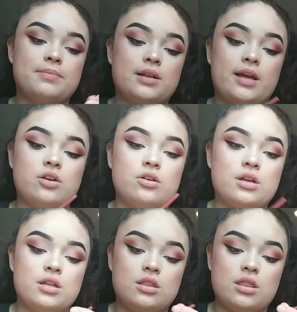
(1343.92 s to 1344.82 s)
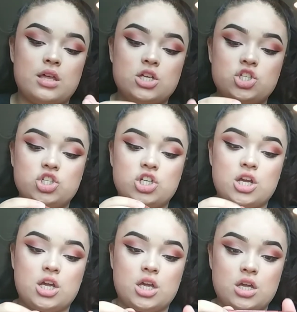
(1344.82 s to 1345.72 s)
liner in the
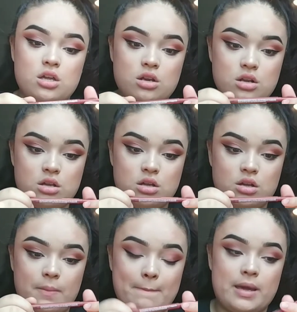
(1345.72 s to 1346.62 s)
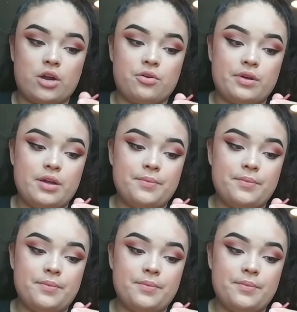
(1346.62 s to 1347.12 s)
shade Berry.